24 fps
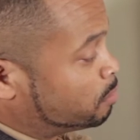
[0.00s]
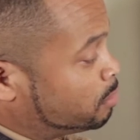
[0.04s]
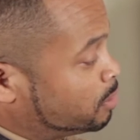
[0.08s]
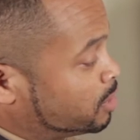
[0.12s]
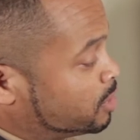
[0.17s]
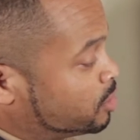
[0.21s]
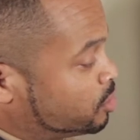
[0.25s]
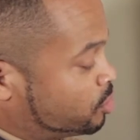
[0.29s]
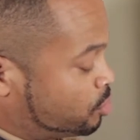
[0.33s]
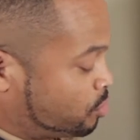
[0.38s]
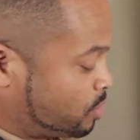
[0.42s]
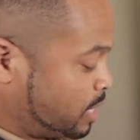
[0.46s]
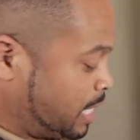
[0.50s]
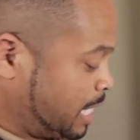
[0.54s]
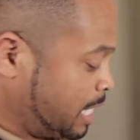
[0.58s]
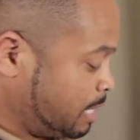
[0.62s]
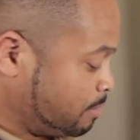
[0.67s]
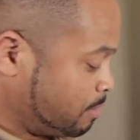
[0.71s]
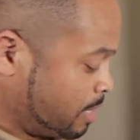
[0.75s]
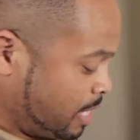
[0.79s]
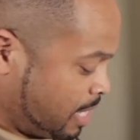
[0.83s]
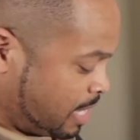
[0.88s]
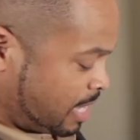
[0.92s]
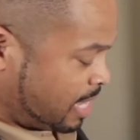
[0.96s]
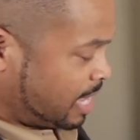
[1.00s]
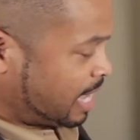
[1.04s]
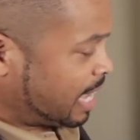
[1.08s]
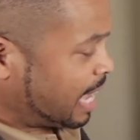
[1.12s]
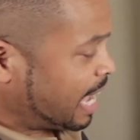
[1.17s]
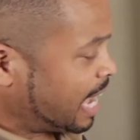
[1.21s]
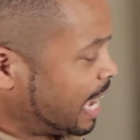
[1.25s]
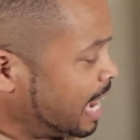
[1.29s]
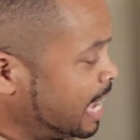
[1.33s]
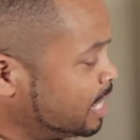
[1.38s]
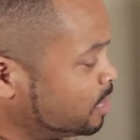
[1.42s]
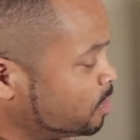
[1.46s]
bloodstream,
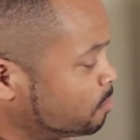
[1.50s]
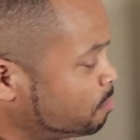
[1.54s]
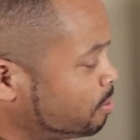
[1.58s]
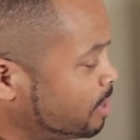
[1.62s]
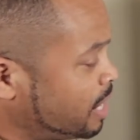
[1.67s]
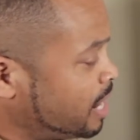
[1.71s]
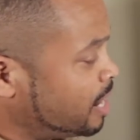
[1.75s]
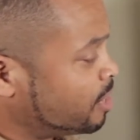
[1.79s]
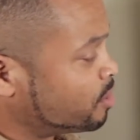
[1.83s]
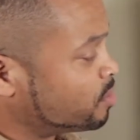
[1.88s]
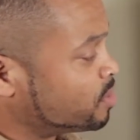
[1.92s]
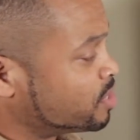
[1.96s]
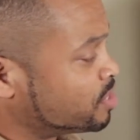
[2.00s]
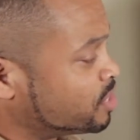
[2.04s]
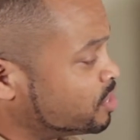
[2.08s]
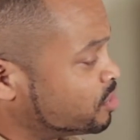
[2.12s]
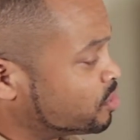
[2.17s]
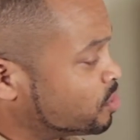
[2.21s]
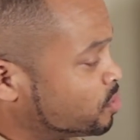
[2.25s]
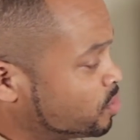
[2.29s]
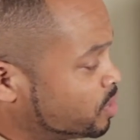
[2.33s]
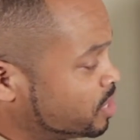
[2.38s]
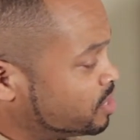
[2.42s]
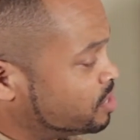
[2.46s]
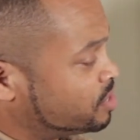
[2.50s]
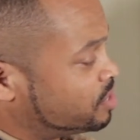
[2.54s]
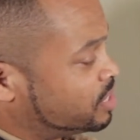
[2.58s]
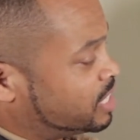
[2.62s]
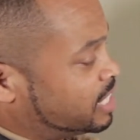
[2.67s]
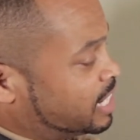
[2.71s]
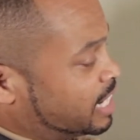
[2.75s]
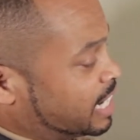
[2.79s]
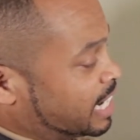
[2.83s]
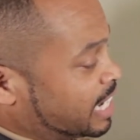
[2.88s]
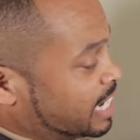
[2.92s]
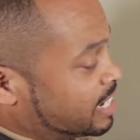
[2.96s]
and the pancreas is going to
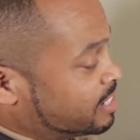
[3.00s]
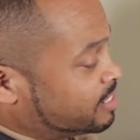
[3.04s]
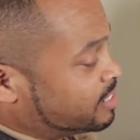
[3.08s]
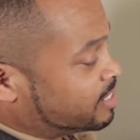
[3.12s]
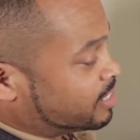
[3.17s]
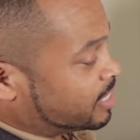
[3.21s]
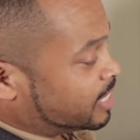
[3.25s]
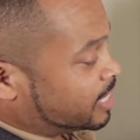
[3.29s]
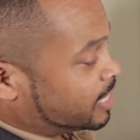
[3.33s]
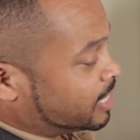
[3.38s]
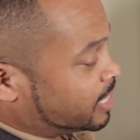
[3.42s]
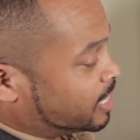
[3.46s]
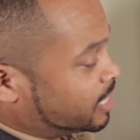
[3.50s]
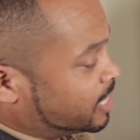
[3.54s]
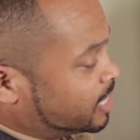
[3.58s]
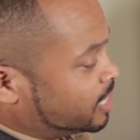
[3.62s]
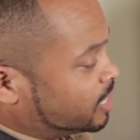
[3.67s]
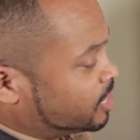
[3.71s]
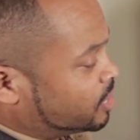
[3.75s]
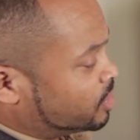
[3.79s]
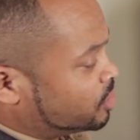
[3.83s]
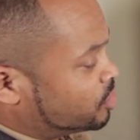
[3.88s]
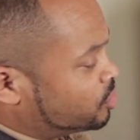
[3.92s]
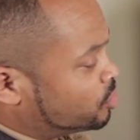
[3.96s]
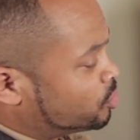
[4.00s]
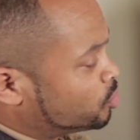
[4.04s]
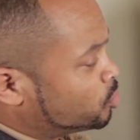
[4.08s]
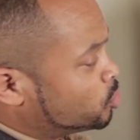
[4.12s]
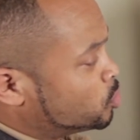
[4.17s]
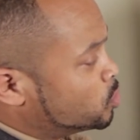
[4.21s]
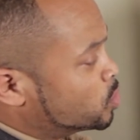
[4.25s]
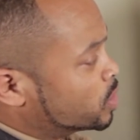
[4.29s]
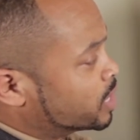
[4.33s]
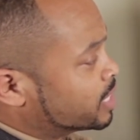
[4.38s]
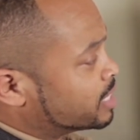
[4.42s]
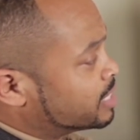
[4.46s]
send an insulin
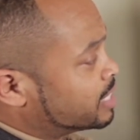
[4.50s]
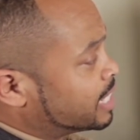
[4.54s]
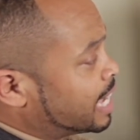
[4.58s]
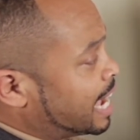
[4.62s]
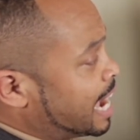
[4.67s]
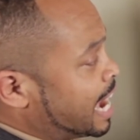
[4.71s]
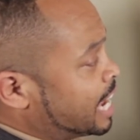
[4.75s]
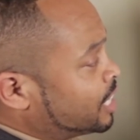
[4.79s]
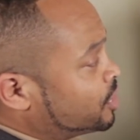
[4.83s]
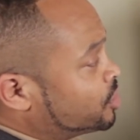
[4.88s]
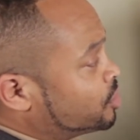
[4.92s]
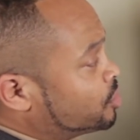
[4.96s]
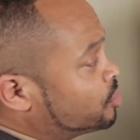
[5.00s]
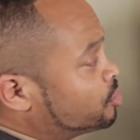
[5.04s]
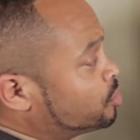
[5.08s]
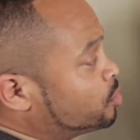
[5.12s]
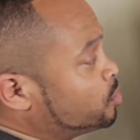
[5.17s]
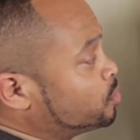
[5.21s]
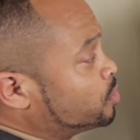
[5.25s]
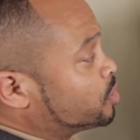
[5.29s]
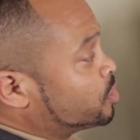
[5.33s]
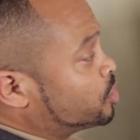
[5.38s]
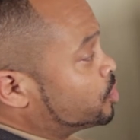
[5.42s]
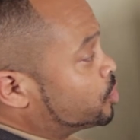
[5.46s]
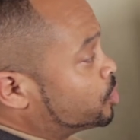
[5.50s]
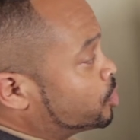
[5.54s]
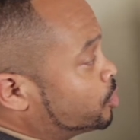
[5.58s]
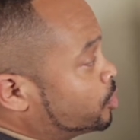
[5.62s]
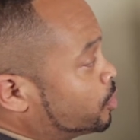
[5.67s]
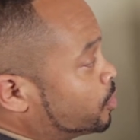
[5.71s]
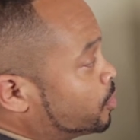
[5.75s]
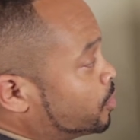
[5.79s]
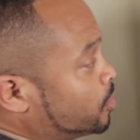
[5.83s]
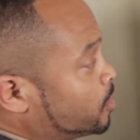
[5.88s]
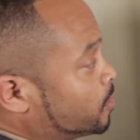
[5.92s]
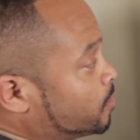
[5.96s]
to attach to the
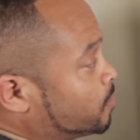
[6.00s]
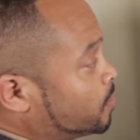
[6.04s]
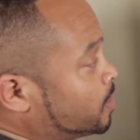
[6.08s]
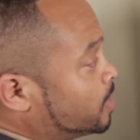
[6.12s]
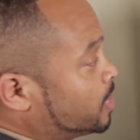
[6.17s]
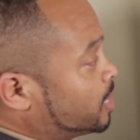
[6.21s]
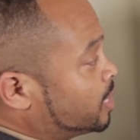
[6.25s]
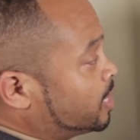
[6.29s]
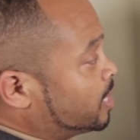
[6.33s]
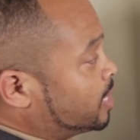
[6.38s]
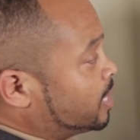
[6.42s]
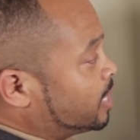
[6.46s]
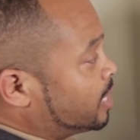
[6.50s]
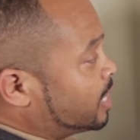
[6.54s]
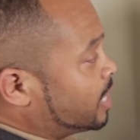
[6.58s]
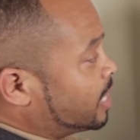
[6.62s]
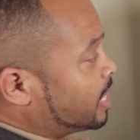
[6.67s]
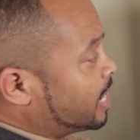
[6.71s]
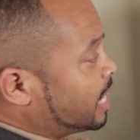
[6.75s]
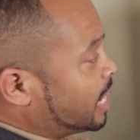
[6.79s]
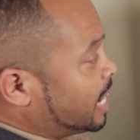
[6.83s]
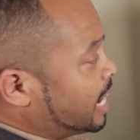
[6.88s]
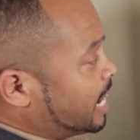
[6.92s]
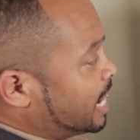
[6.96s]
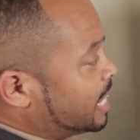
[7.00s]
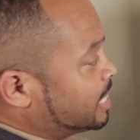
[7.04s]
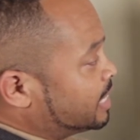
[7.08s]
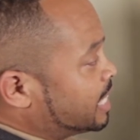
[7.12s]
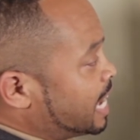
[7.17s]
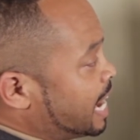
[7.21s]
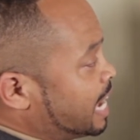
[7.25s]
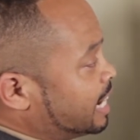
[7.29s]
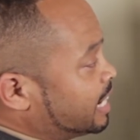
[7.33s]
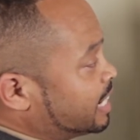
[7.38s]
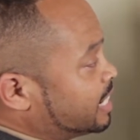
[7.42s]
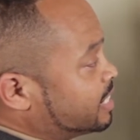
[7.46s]
sugar, and
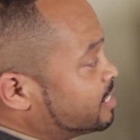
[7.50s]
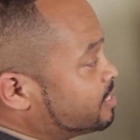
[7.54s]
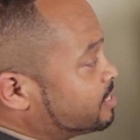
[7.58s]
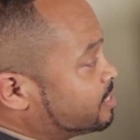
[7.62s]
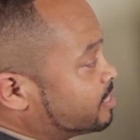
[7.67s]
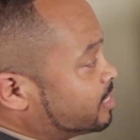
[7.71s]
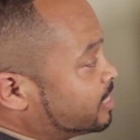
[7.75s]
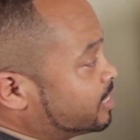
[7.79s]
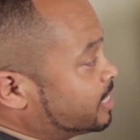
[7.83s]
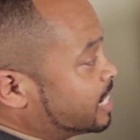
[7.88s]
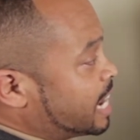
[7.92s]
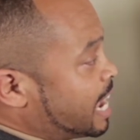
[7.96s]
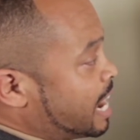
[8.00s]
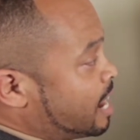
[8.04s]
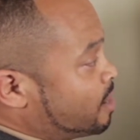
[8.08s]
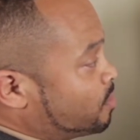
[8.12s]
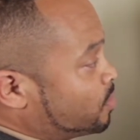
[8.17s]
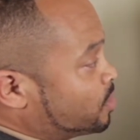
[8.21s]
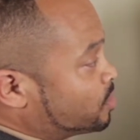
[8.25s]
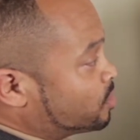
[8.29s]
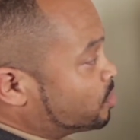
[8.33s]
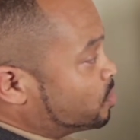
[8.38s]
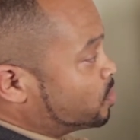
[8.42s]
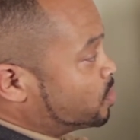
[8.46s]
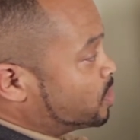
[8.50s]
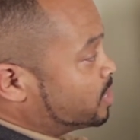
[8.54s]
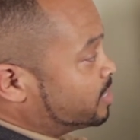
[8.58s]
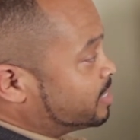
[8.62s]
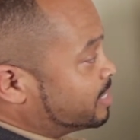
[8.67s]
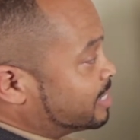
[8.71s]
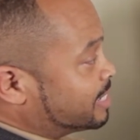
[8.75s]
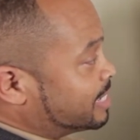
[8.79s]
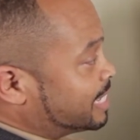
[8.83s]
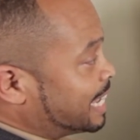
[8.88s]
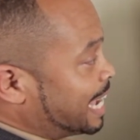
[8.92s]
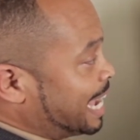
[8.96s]
that insulin now is going
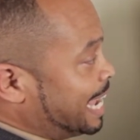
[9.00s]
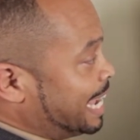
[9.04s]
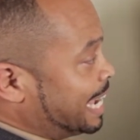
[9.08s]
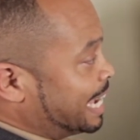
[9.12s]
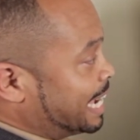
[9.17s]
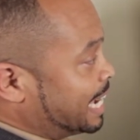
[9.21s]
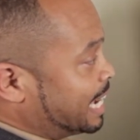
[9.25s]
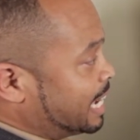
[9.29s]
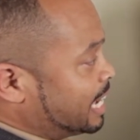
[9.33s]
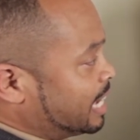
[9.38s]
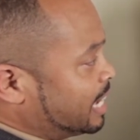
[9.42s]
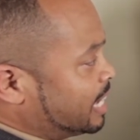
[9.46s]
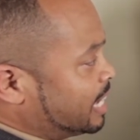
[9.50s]
to take